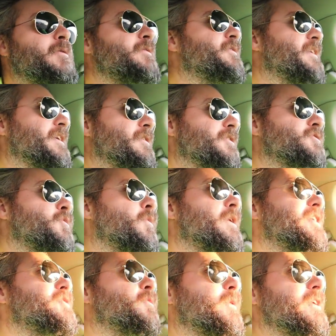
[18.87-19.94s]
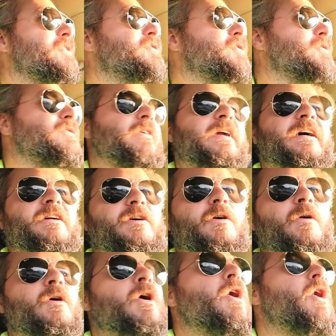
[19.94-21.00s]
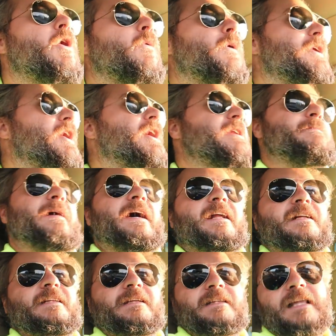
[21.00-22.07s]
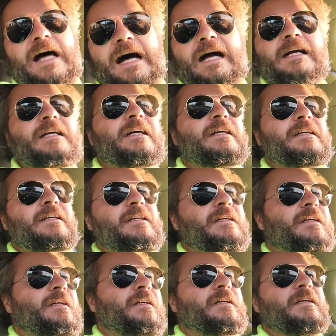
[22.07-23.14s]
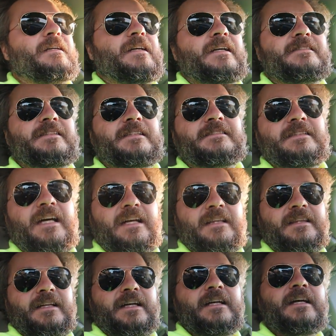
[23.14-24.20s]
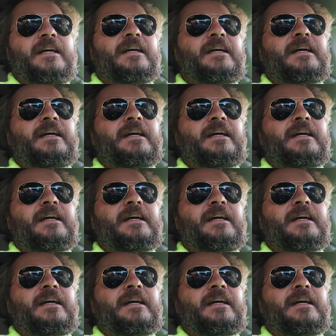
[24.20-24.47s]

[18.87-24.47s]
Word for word: You would figure a 2022 vehicle would automatically lock. Guess that's not a thing.